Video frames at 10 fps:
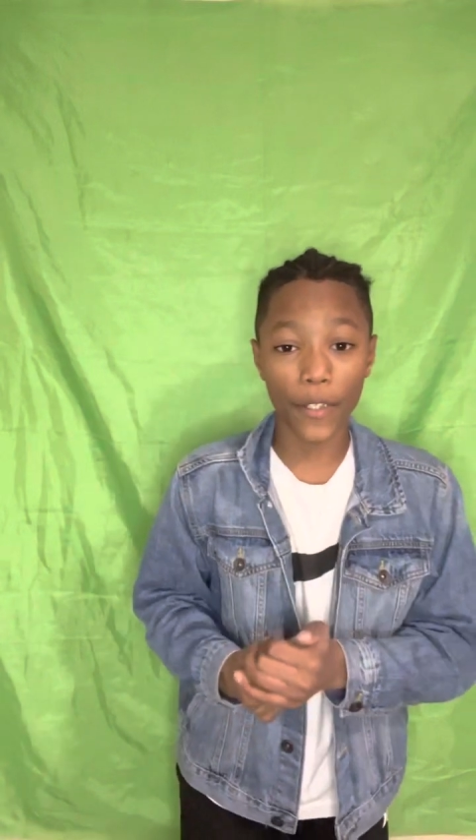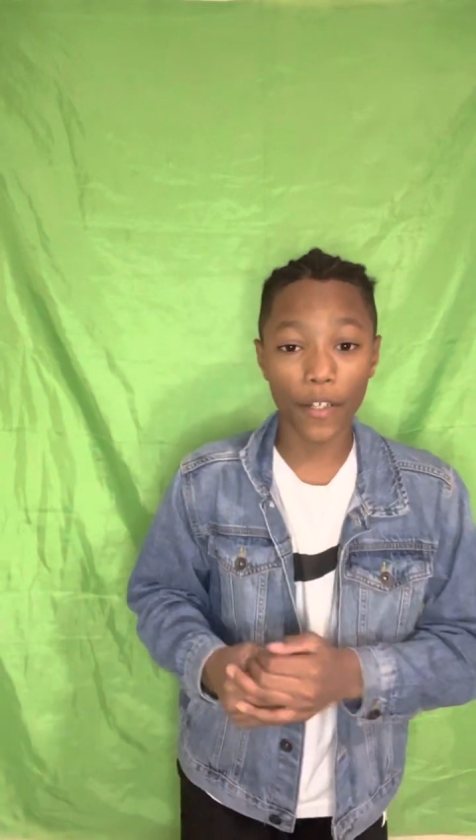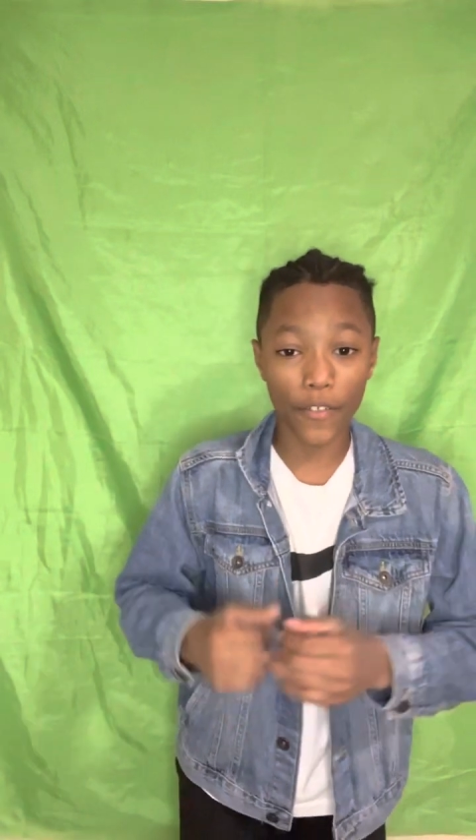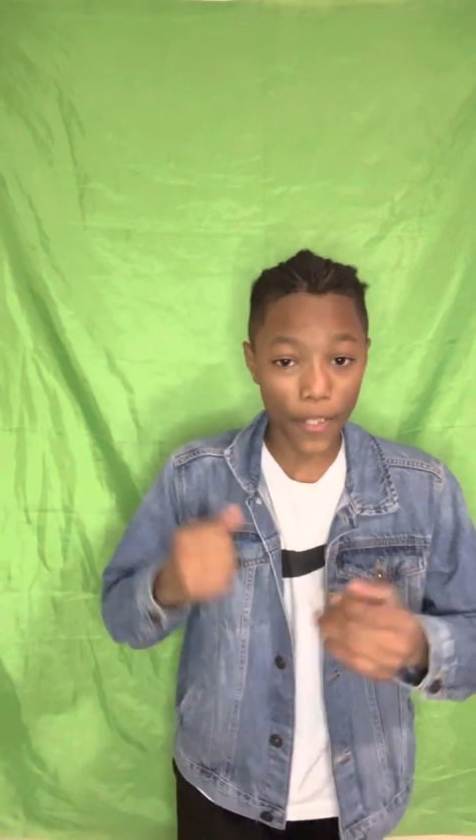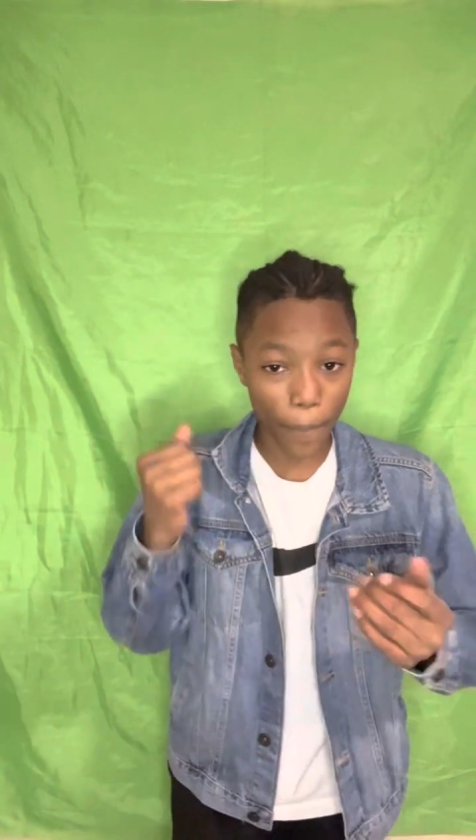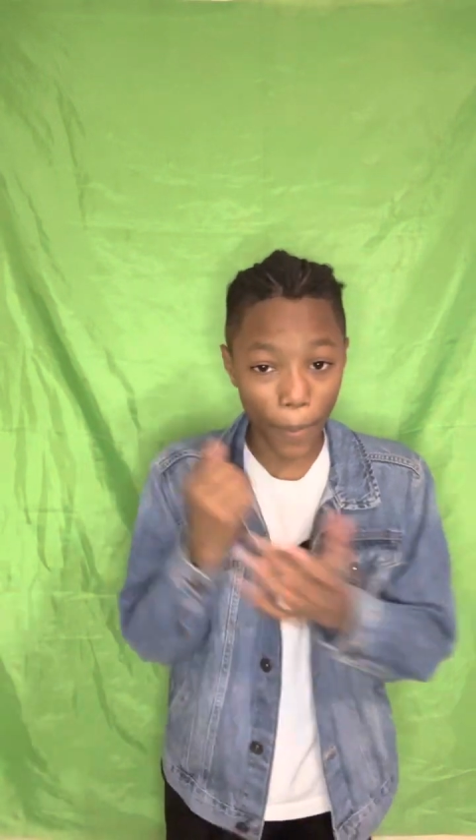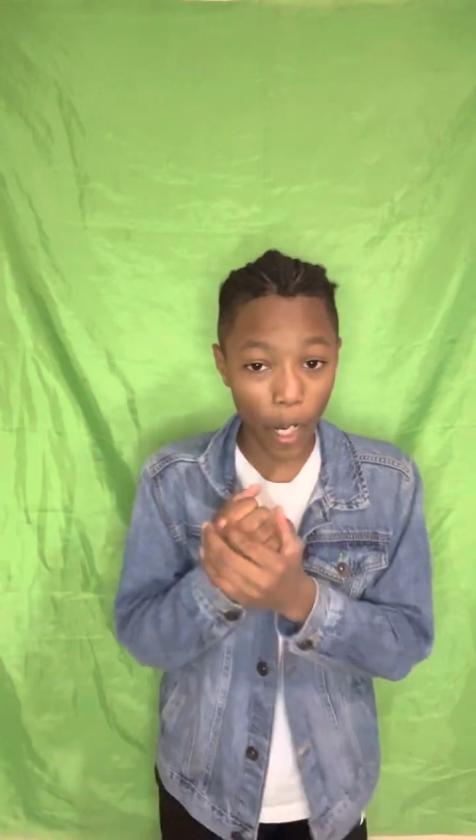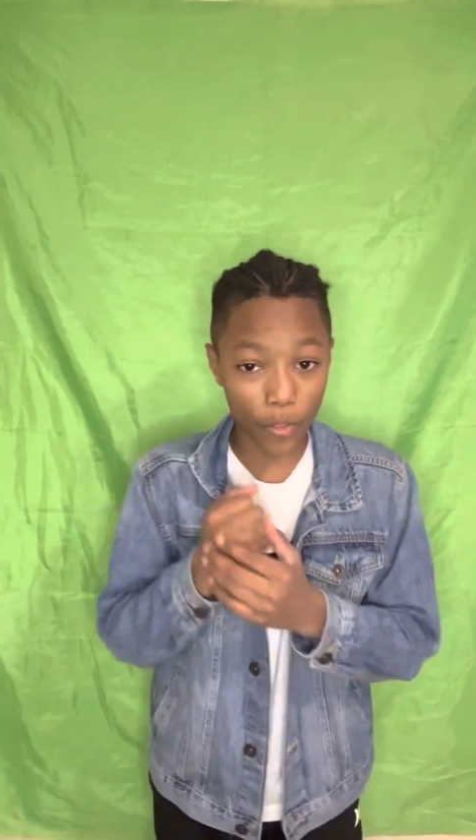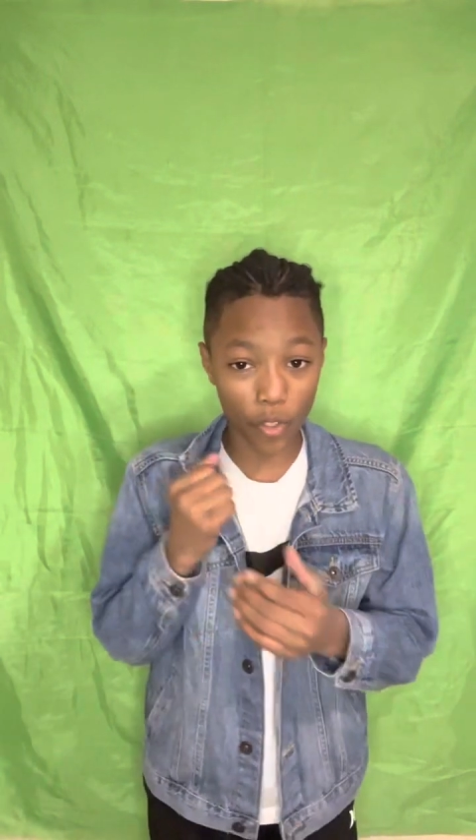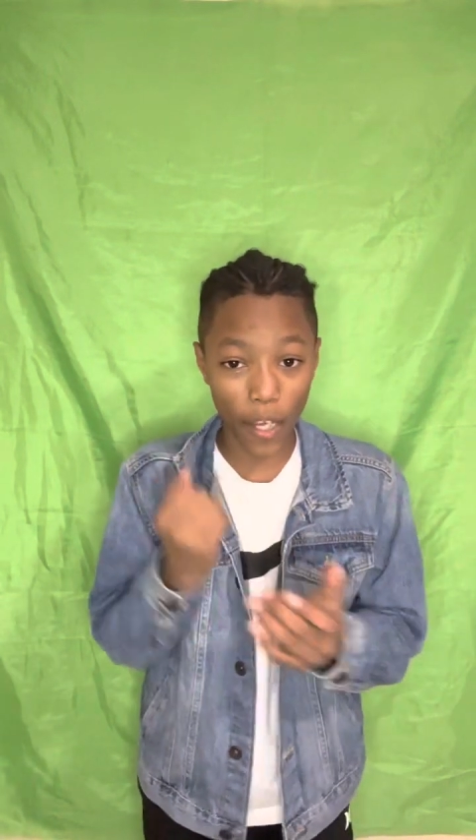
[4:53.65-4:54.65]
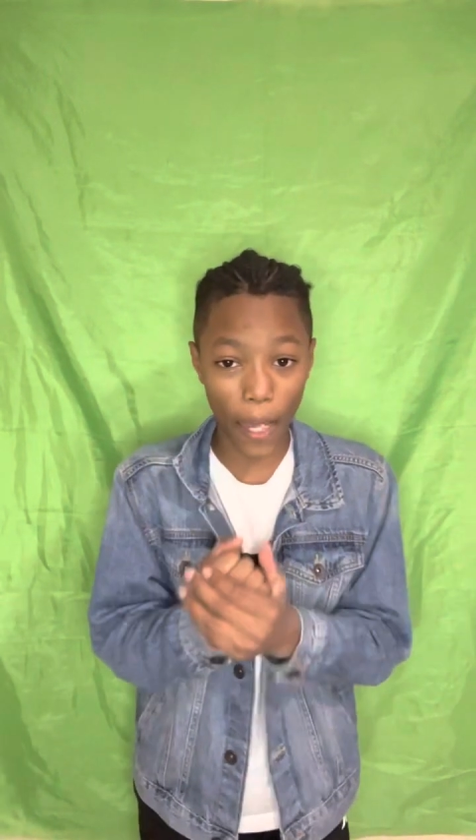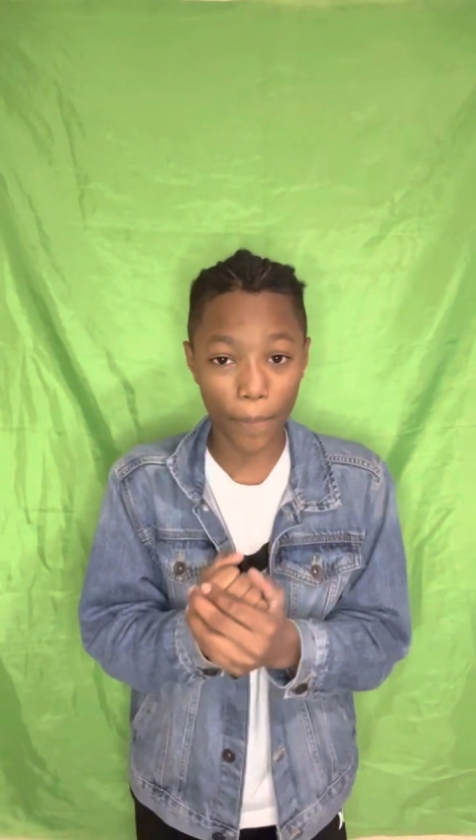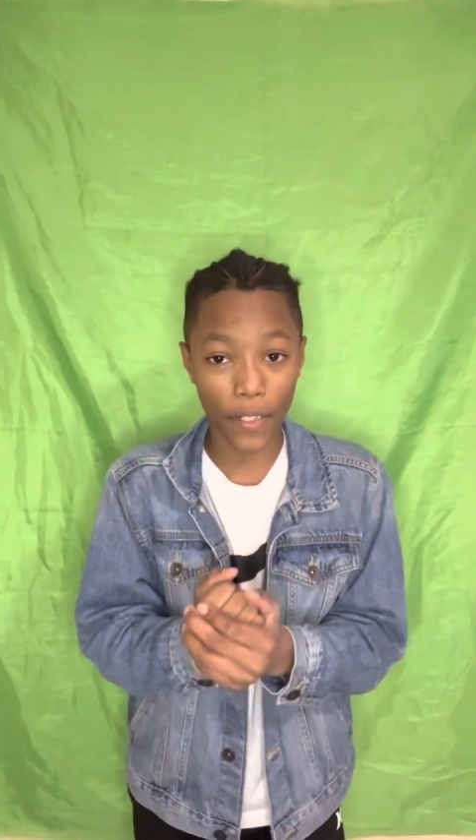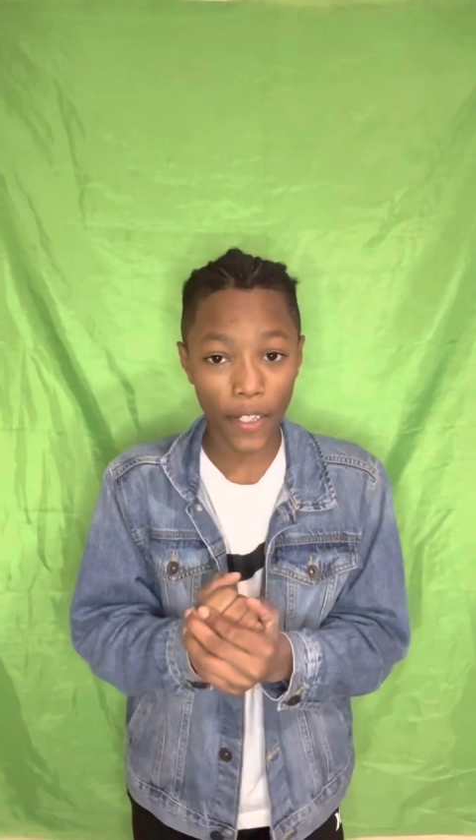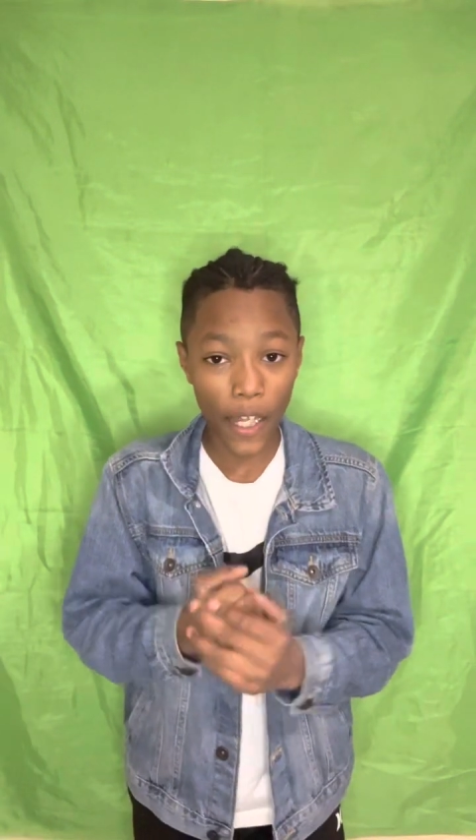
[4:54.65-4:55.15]
video is about to
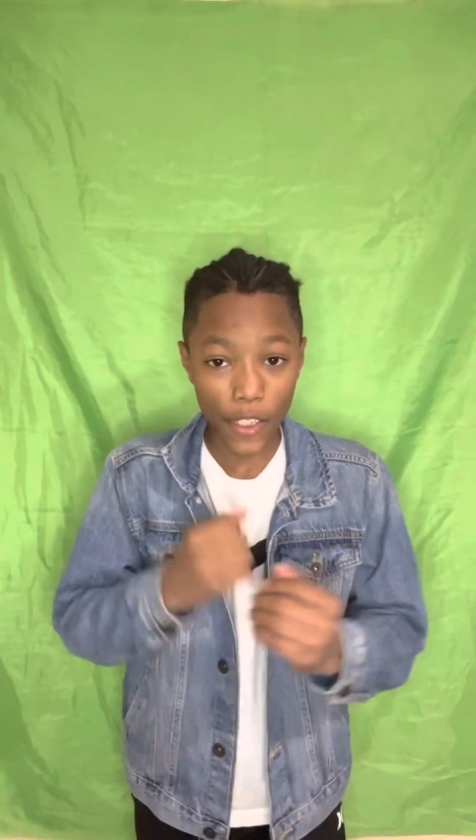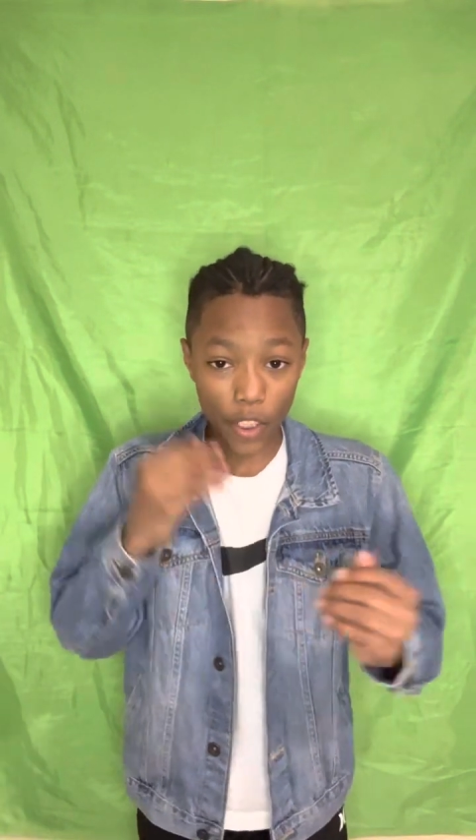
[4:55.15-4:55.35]
happen,